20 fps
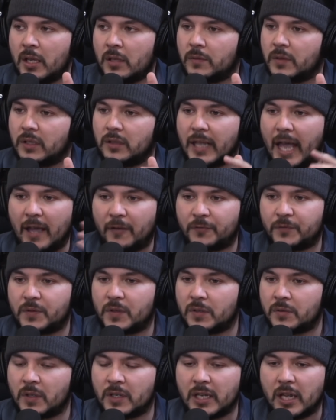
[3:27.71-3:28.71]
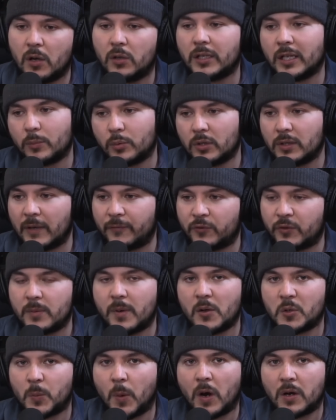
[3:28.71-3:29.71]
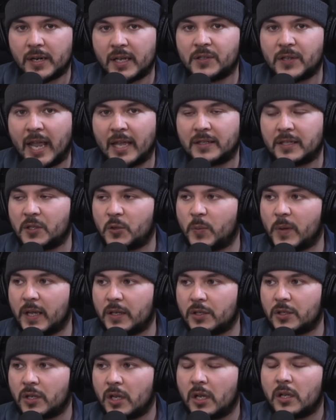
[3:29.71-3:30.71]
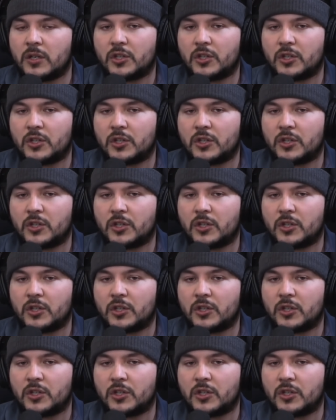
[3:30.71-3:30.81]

The left, the neoliberal left for the most part, is anti-speech.